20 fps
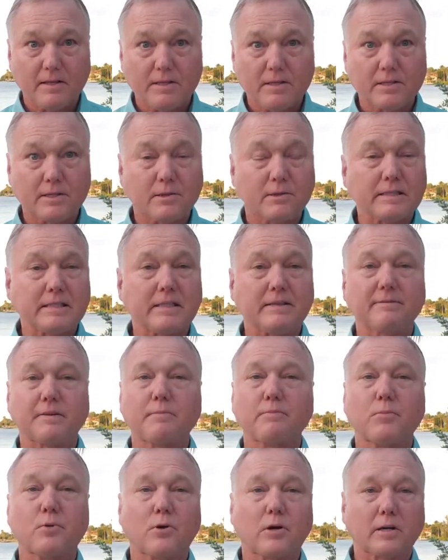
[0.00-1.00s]
so it's
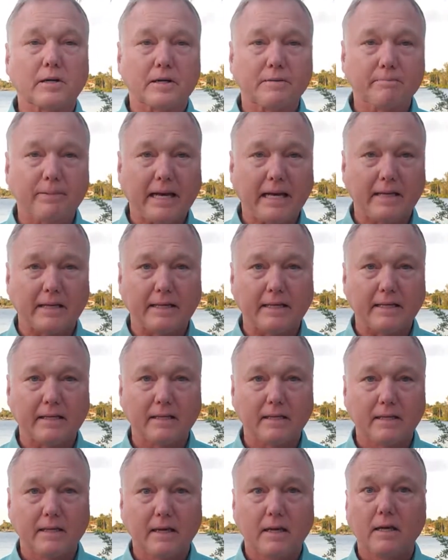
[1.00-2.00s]
even more compelling,
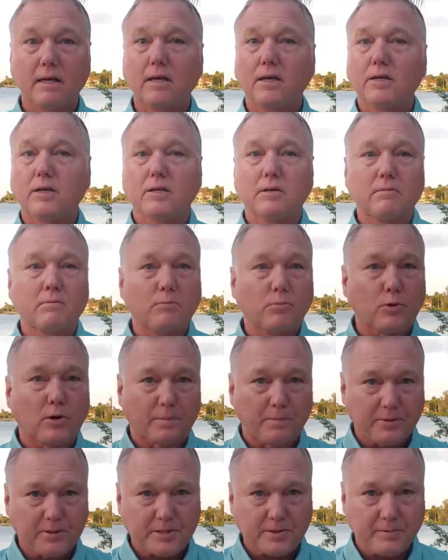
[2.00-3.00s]

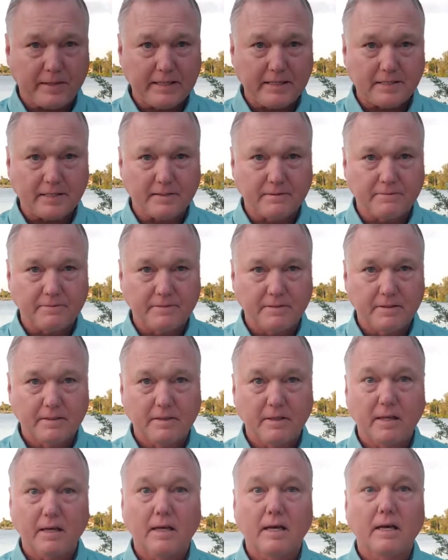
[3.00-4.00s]
more persuasive,
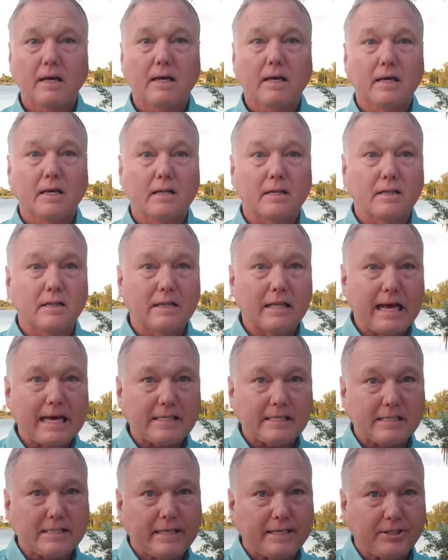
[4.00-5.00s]

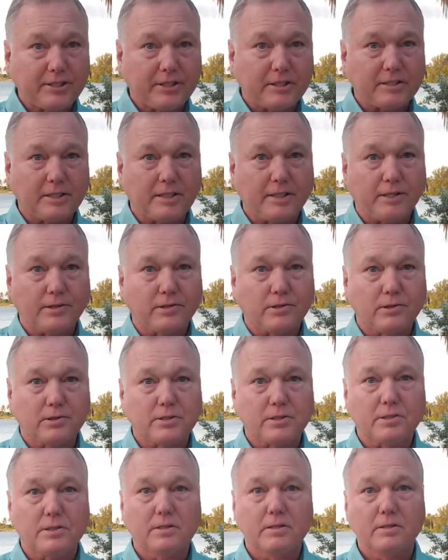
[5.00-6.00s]
less teaching to
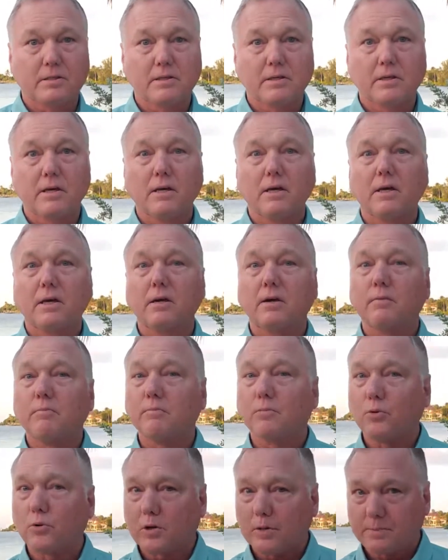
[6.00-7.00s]
use,
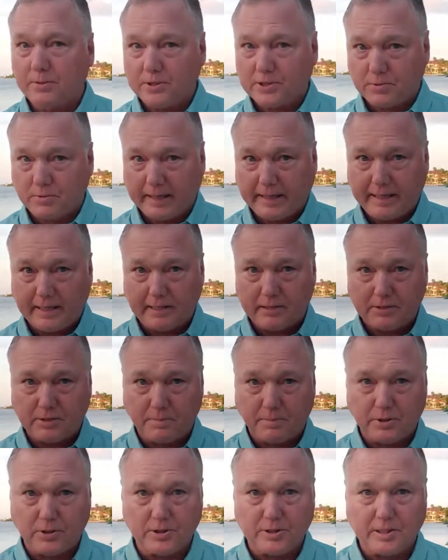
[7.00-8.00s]
more persuading
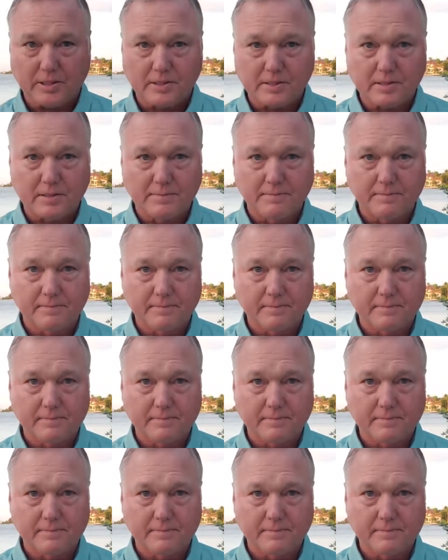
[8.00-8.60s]
to purchase.